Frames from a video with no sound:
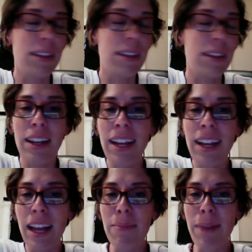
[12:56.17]

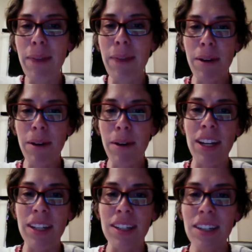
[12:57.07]
I map out how to
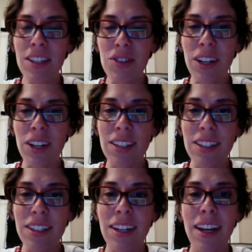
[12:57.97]
get to district.
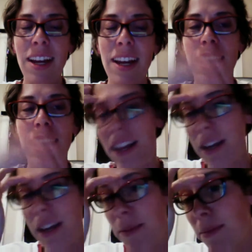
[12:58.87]

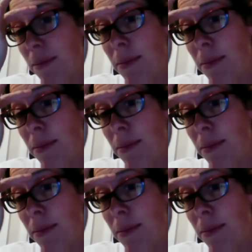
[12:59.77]
And,